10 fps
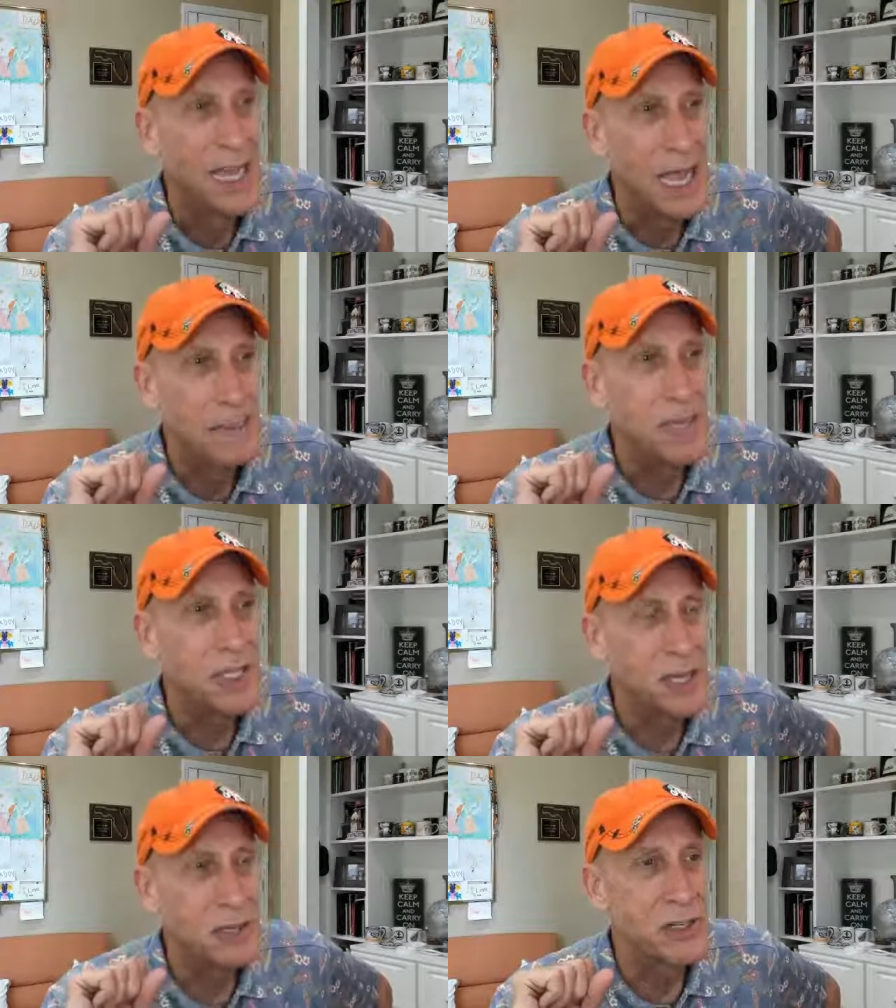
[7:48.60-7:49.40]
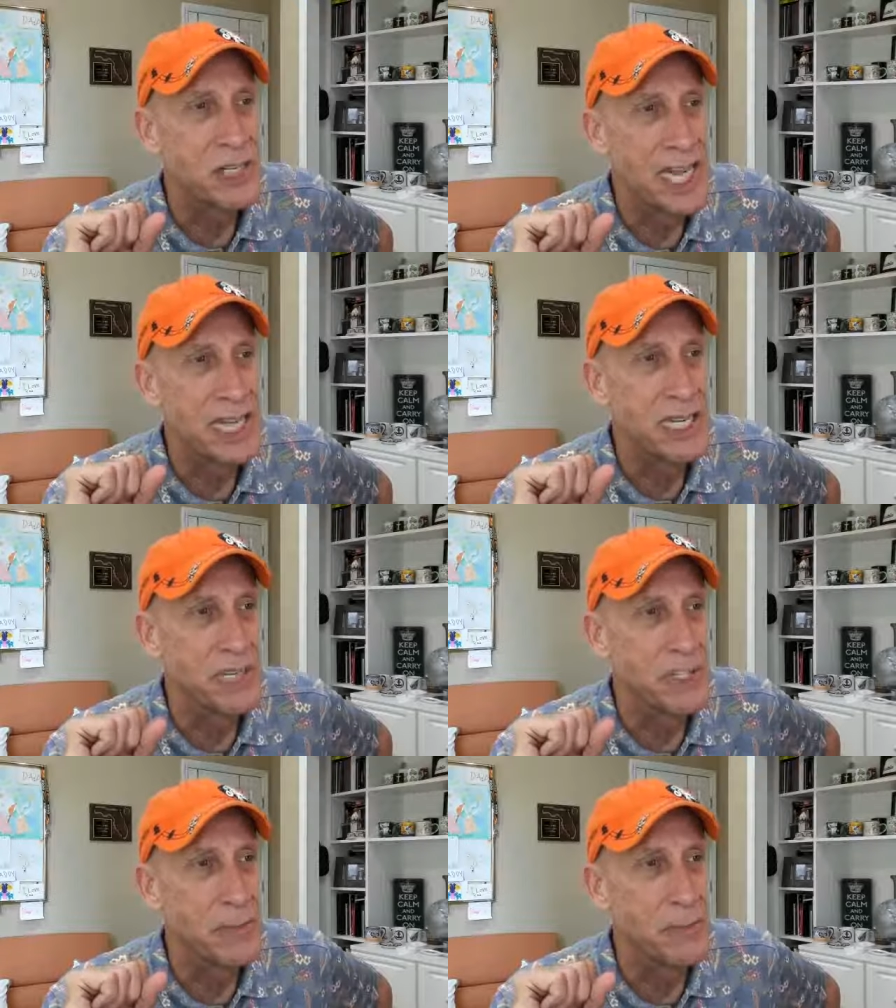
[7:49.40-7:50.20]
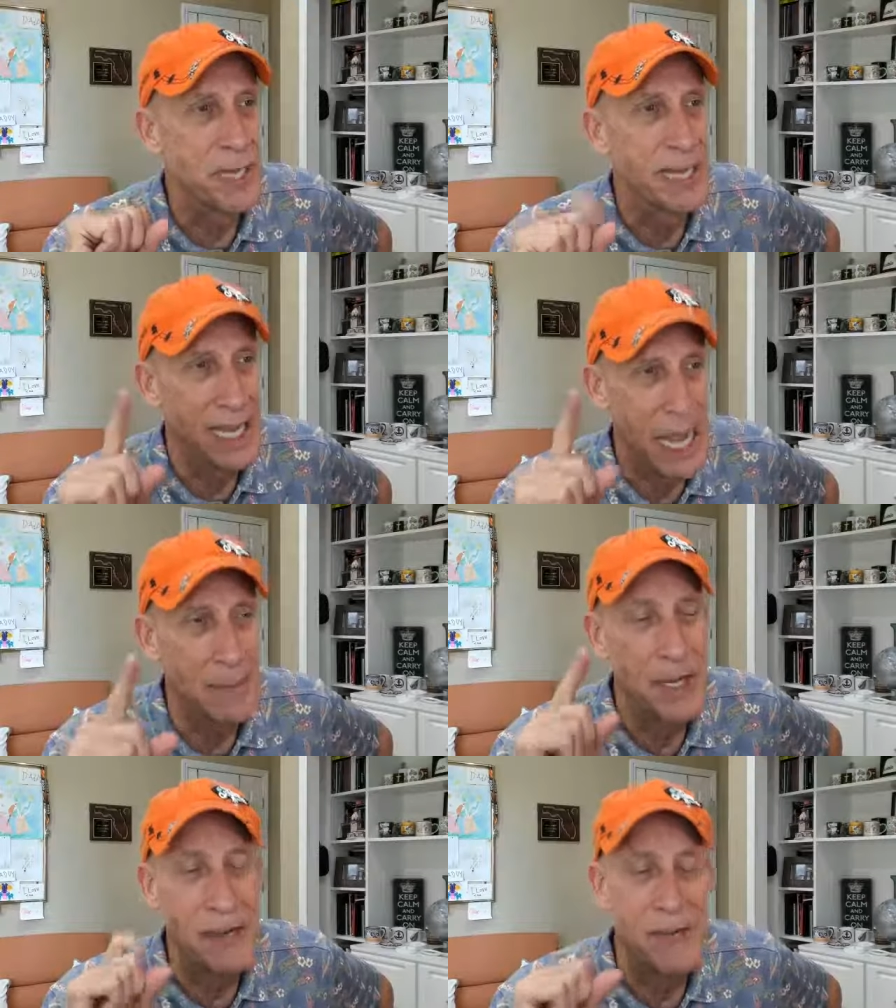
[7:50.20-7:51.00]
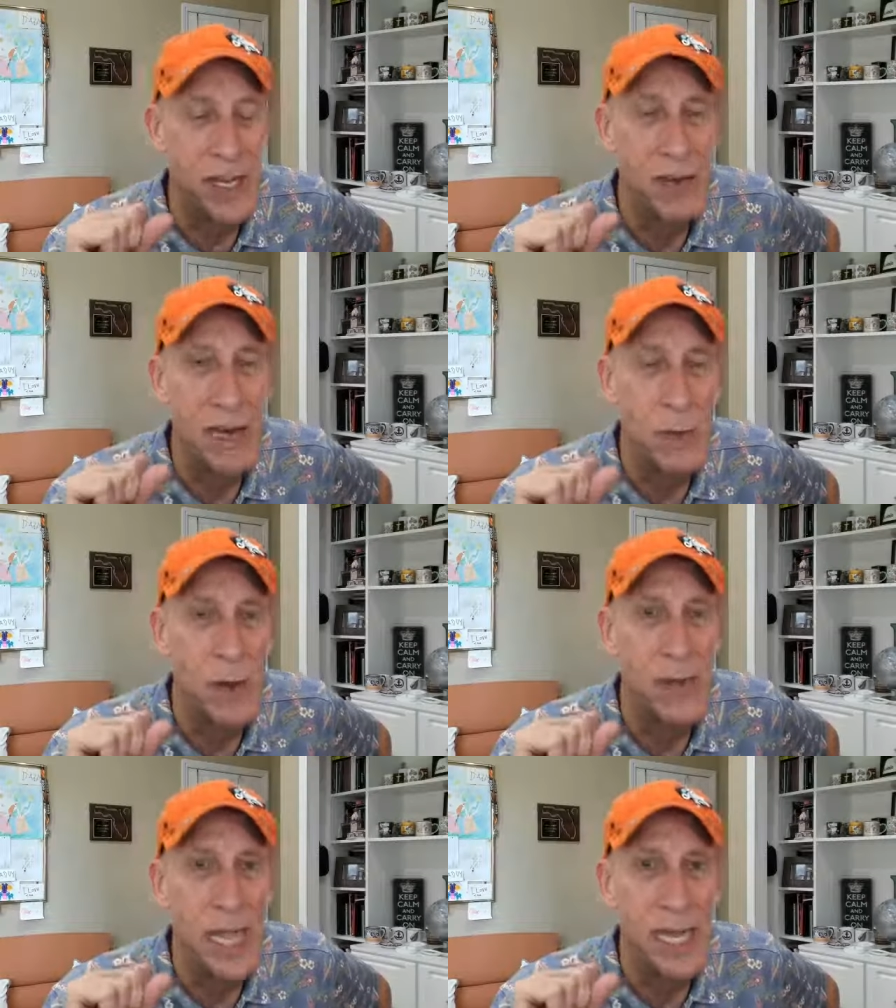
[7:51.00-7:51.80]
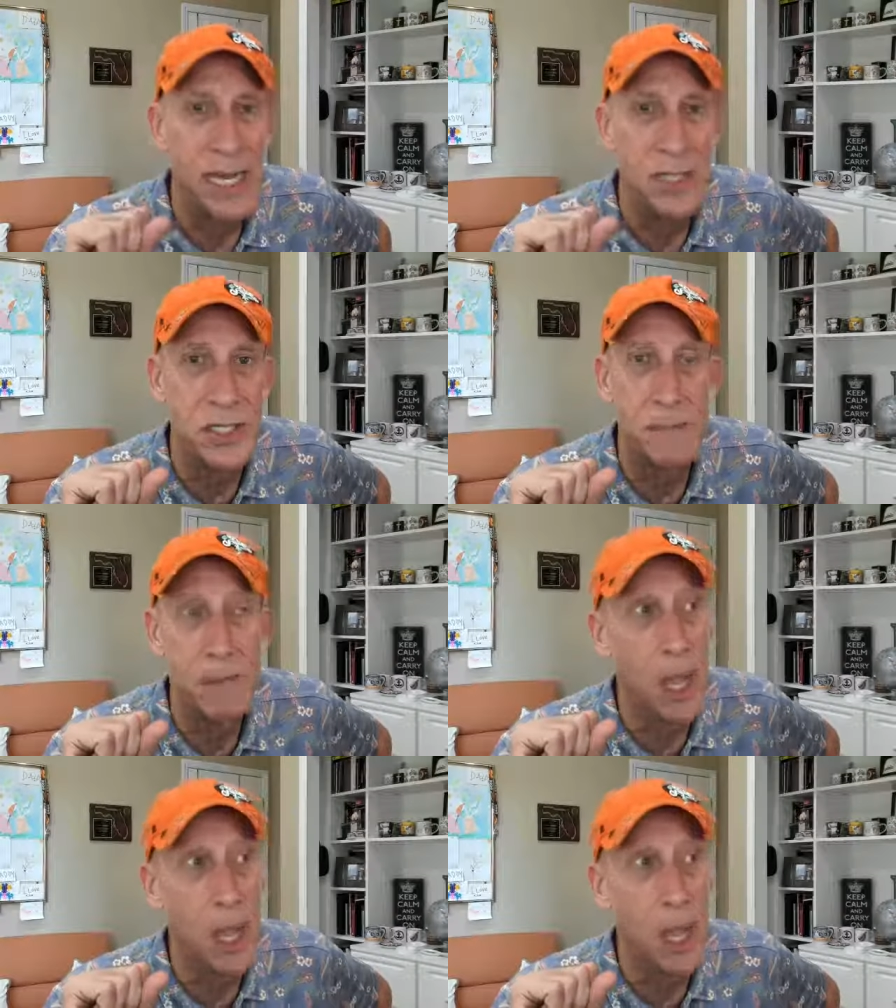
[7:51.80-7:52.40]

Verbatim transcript: I'm misunderstanding something and I'm going to figure out what that is.